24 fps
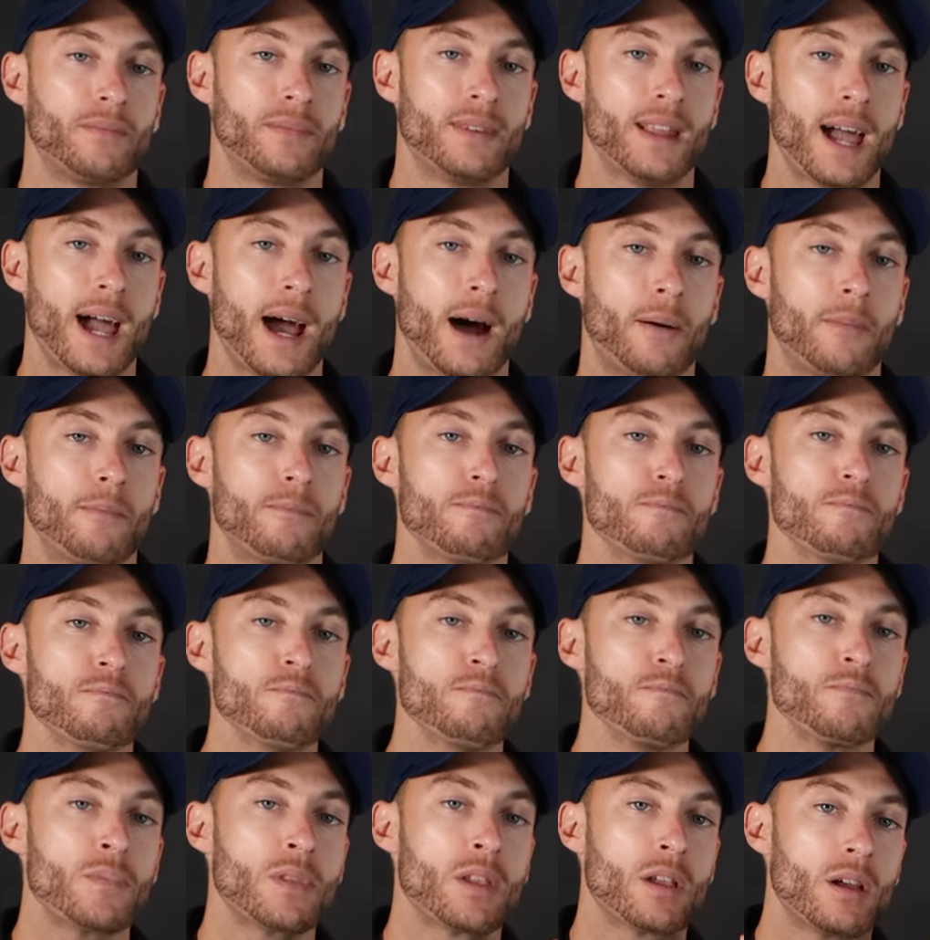Now,
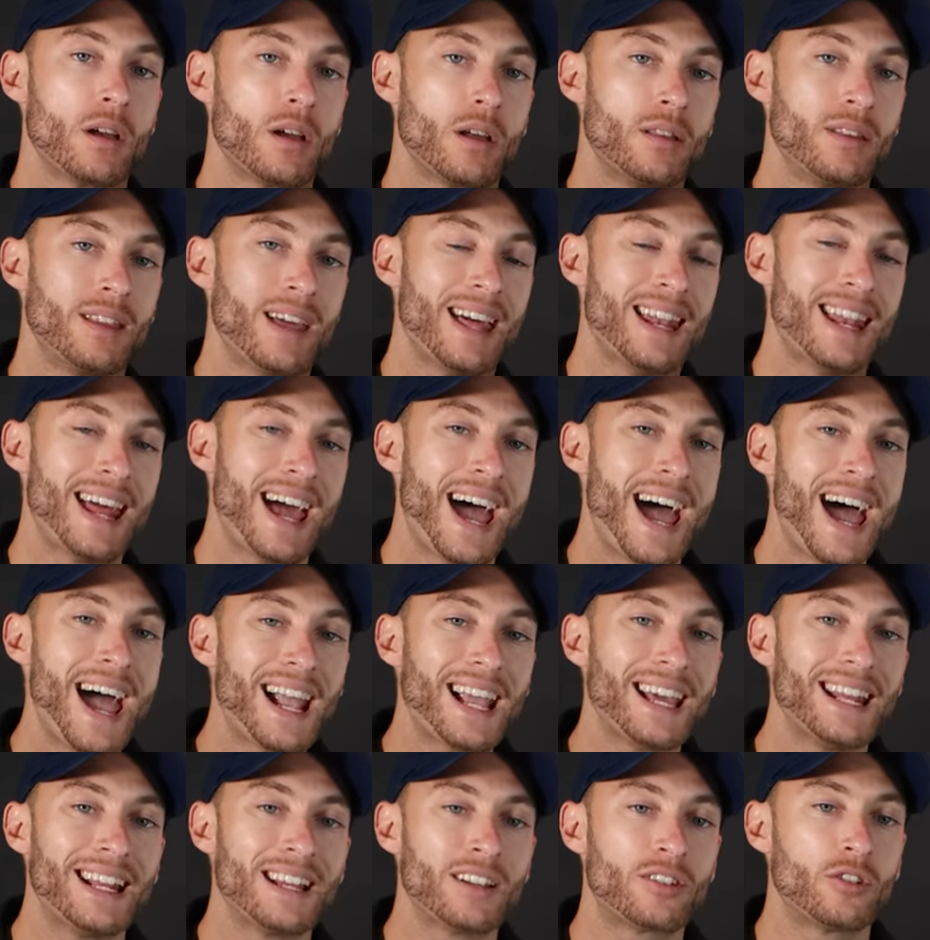an
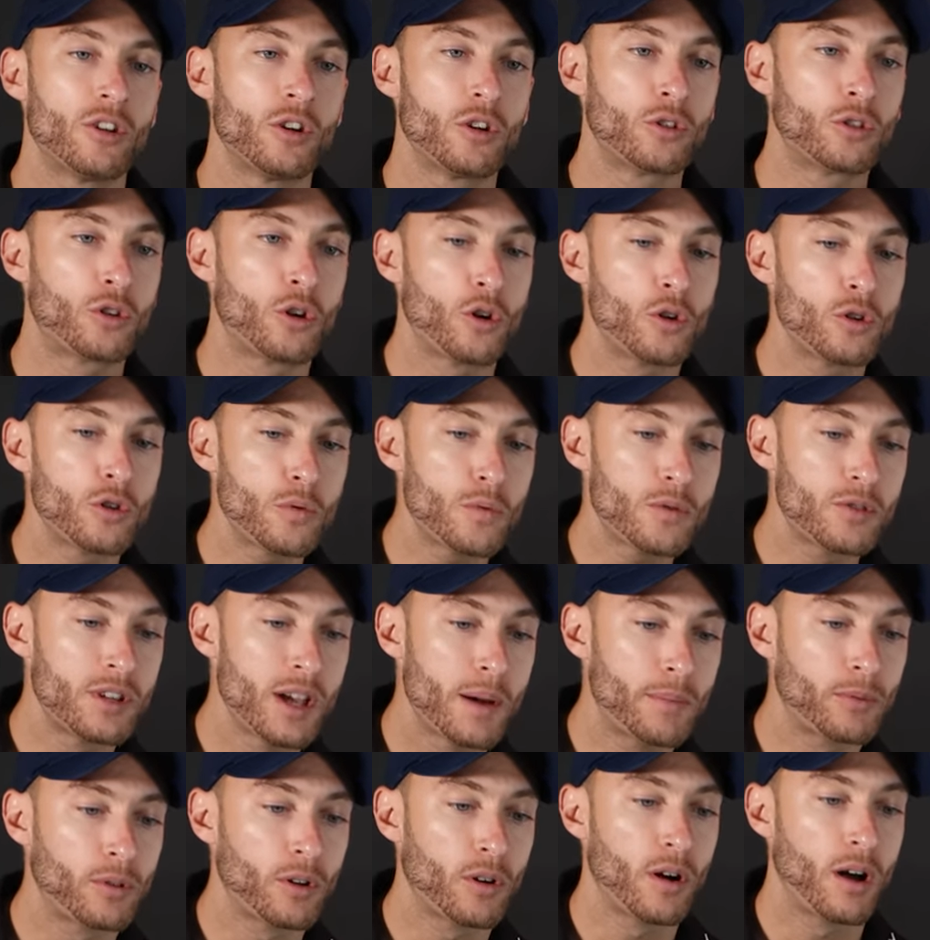agonist turns a
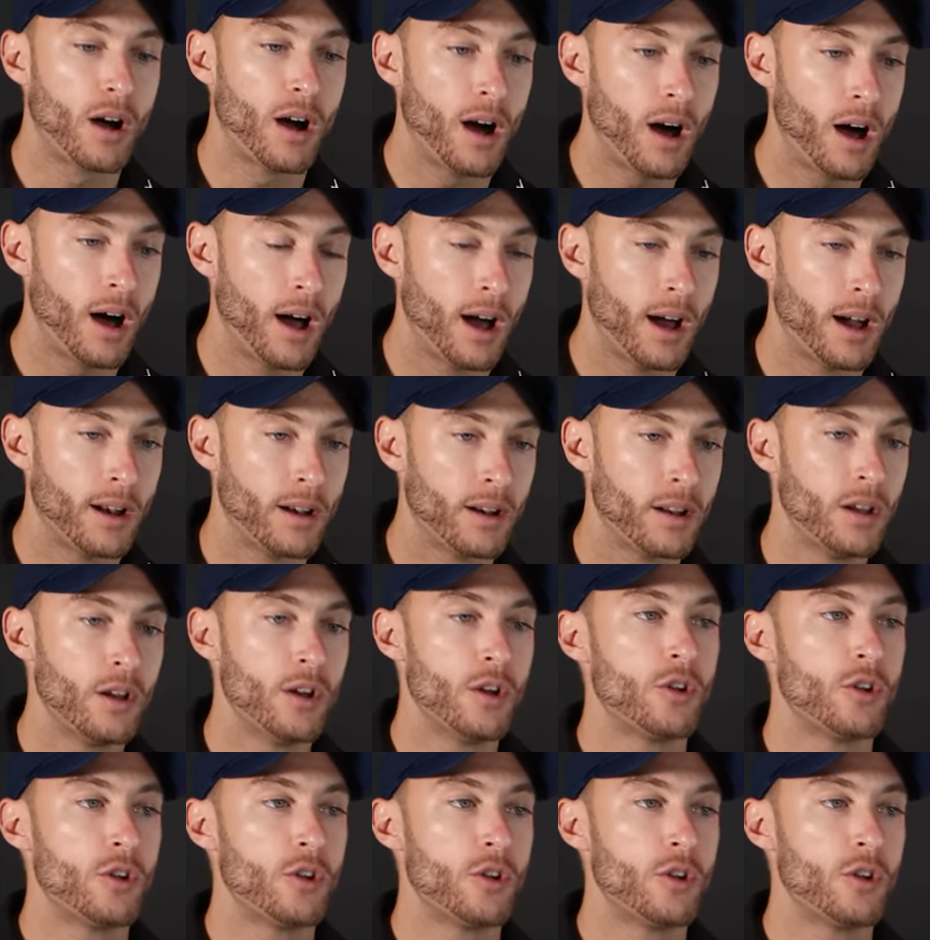receptor on.